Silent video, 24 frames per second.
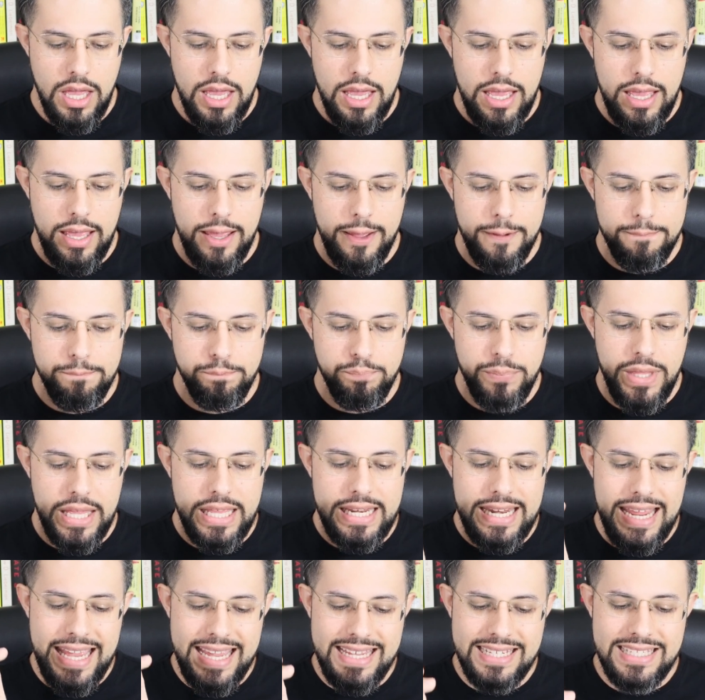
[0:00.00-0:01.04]
in
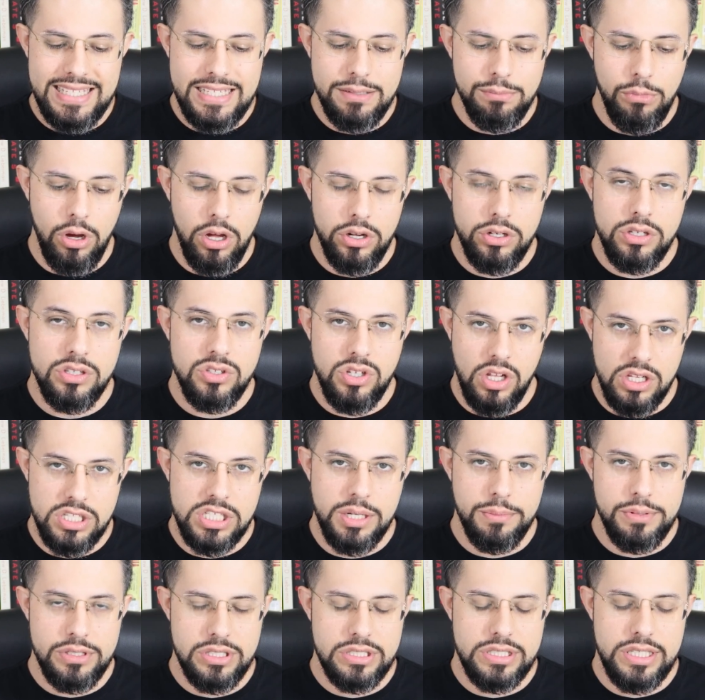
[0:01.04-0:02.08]
AD models,
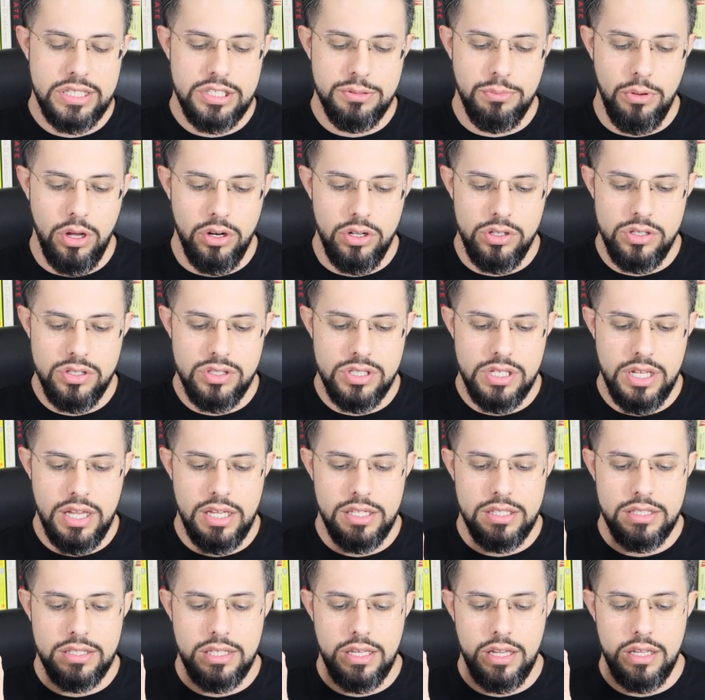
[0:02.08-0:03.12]
Alzheimer's disease models,
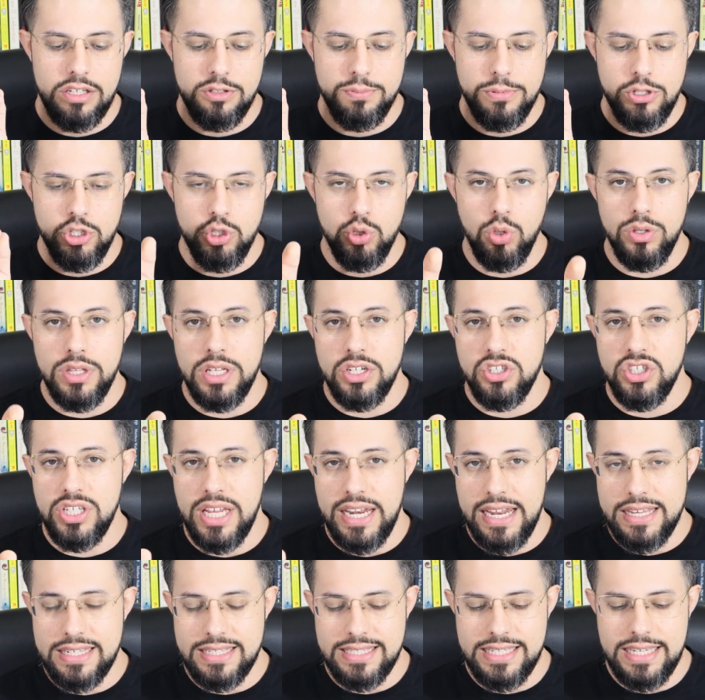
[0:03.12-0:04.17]
it has been shown that
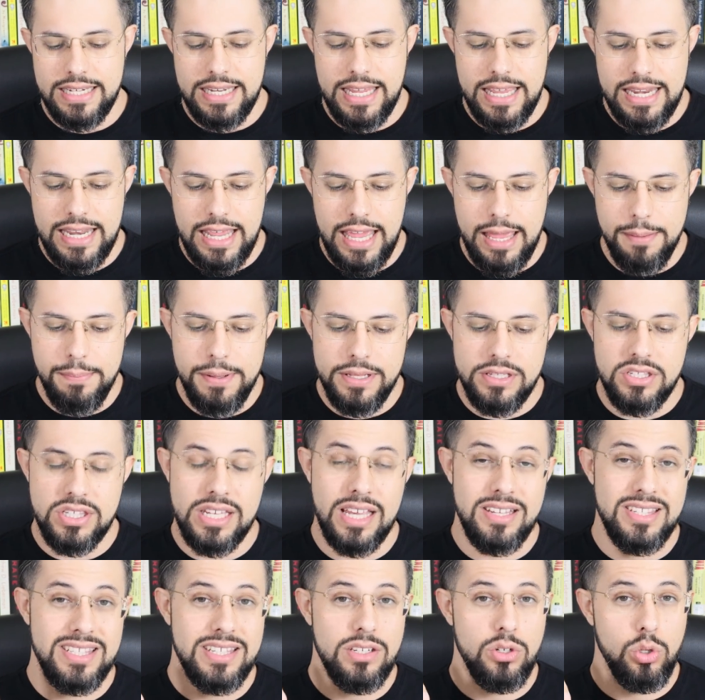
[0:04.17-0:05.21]
genistein inhibits
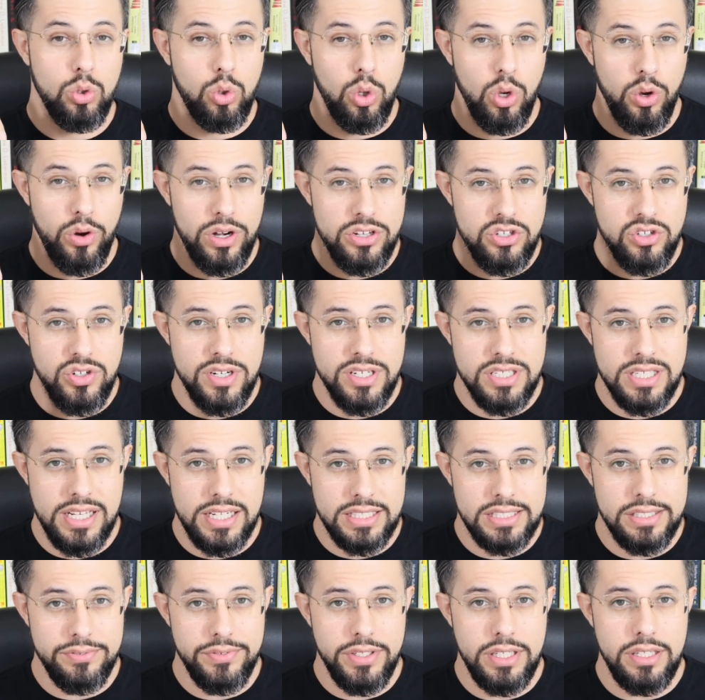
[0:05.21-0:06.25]
acetylcholinesterase
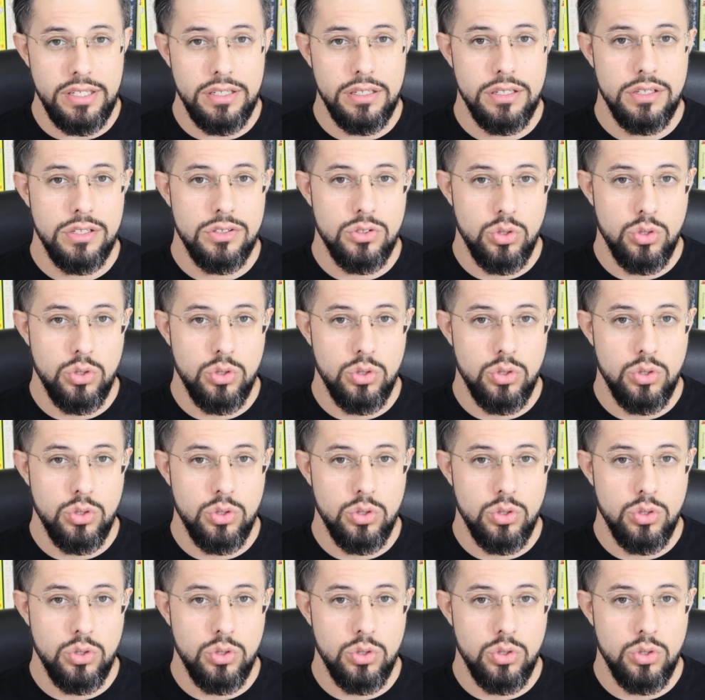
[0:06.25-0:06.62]
activity,